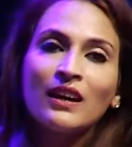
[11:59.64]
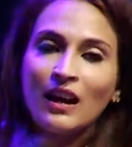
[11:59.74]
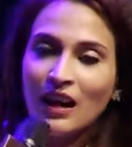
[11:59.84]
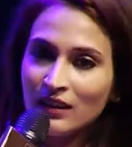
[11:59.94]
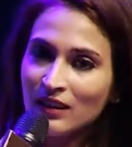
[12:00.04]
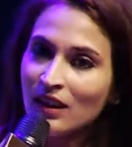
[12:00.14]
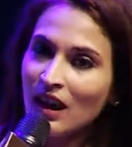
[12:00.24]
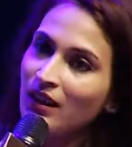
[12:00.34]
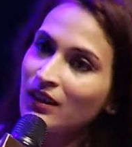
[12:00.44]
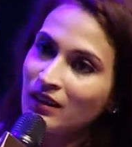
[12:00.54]
I think
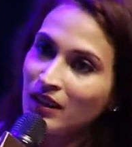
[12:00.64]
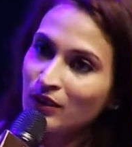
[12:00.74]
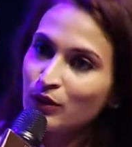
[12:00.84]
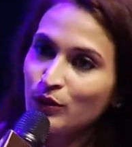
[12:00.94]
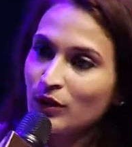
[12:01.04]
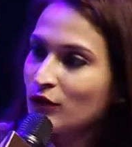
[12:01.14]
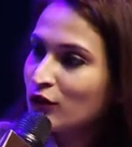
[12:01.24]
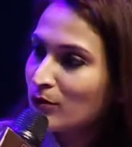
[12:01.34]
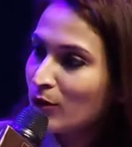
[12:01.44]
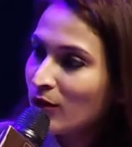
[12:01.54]
I connect to
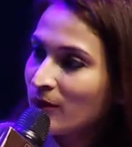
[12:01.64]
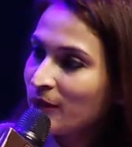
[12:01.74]
religion more